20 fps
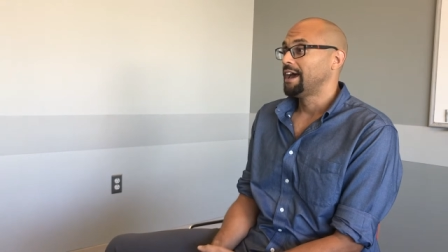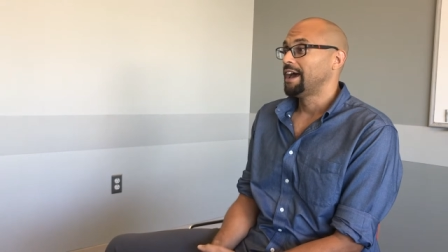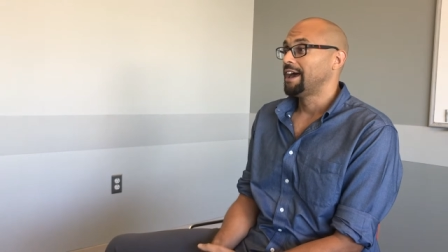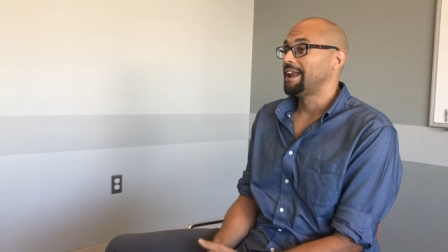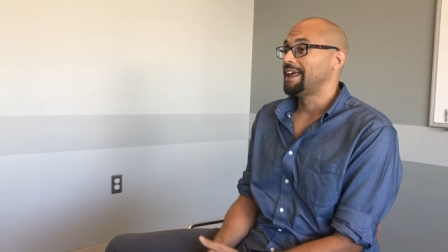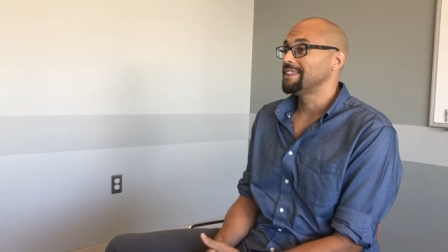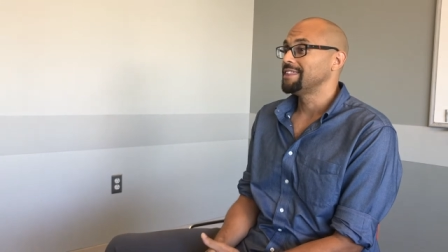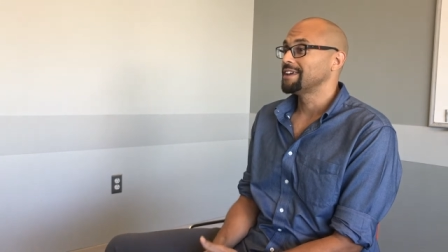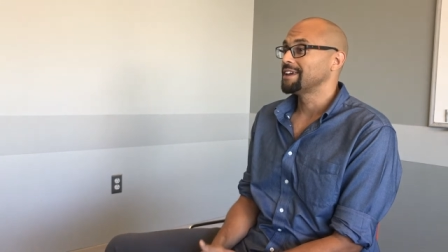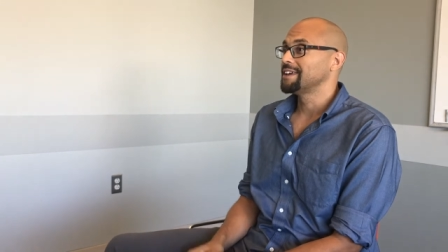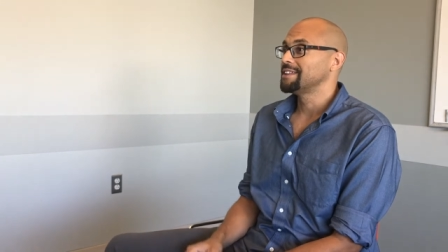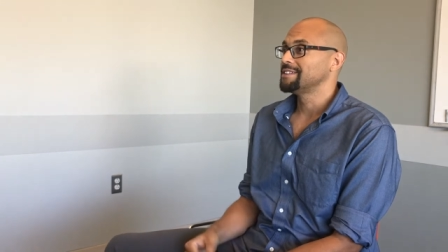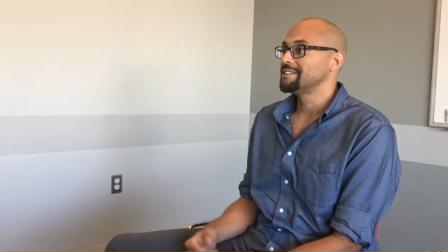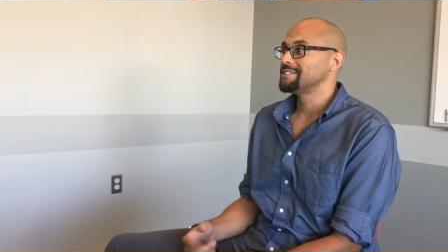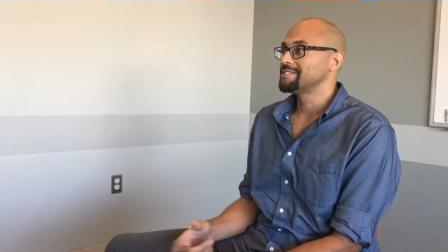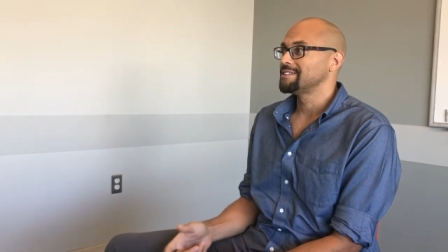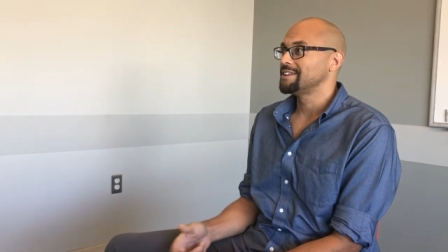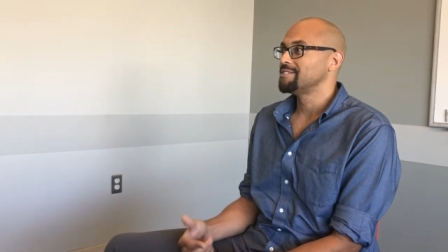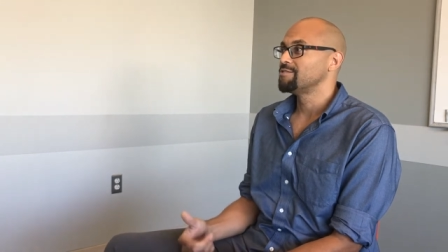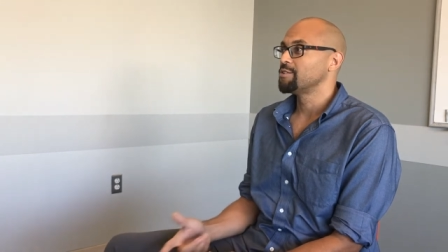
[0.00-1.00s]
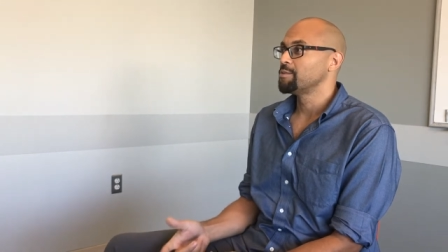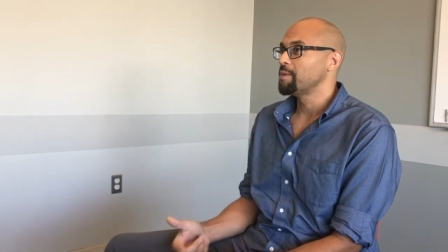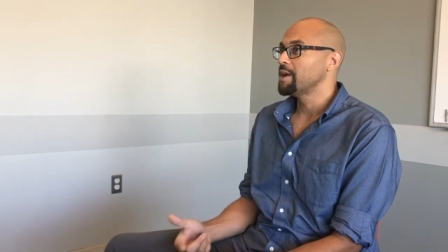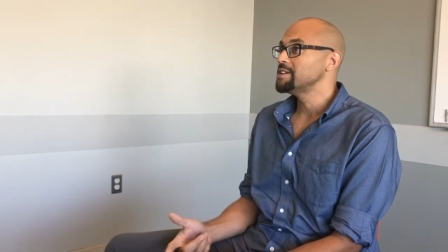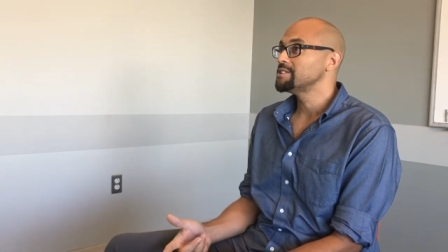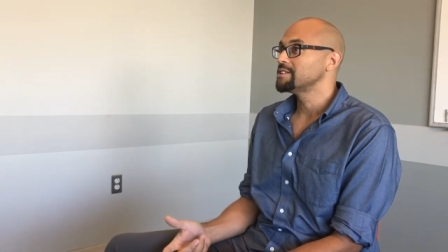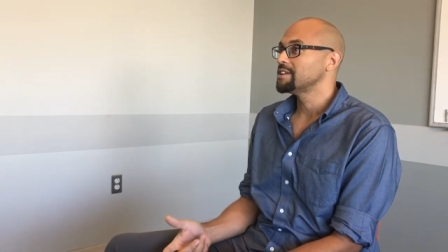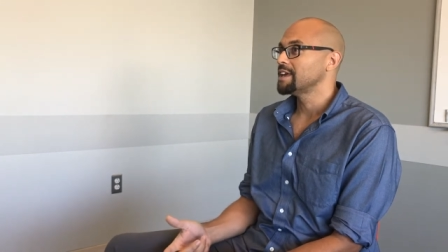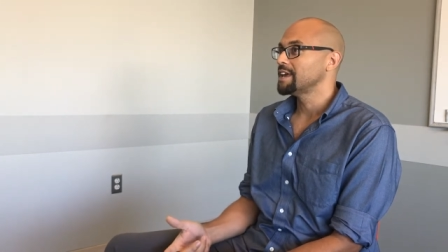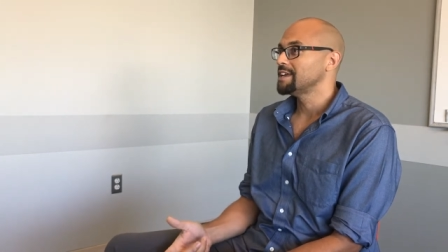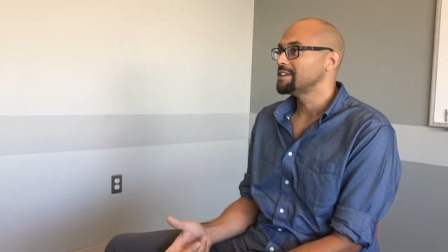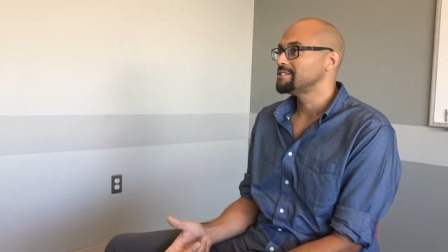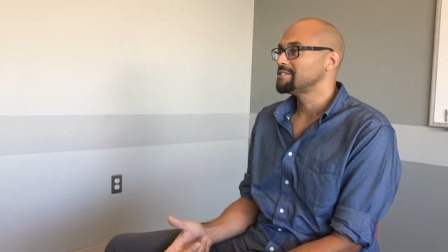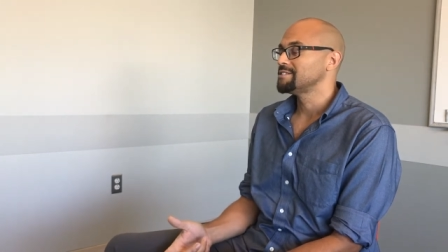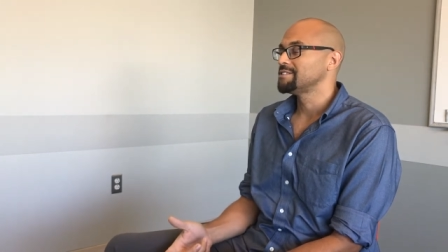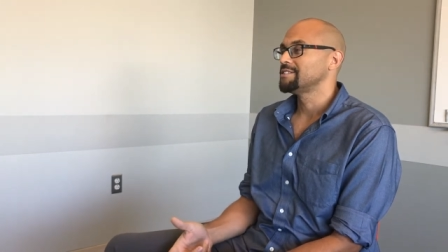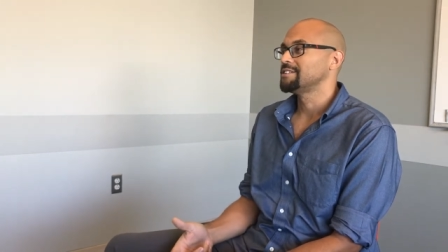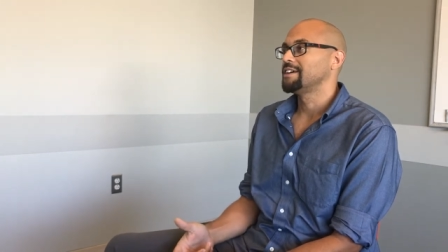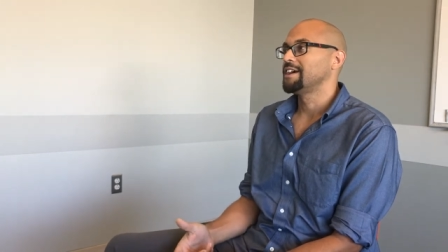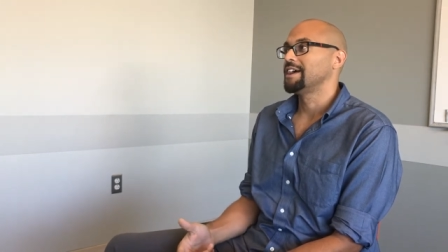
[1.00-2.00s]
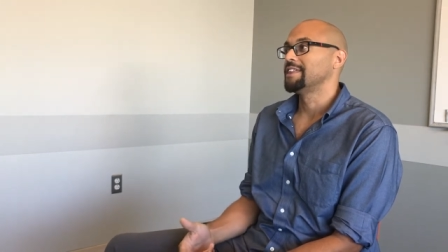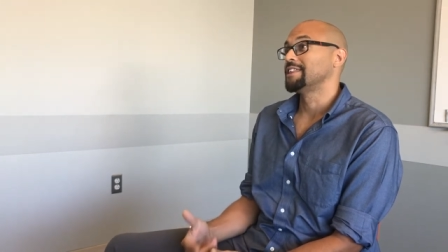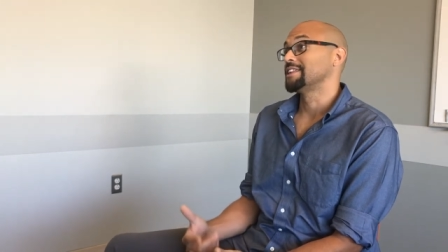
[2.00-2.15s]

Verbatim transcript: And I think in this information age, I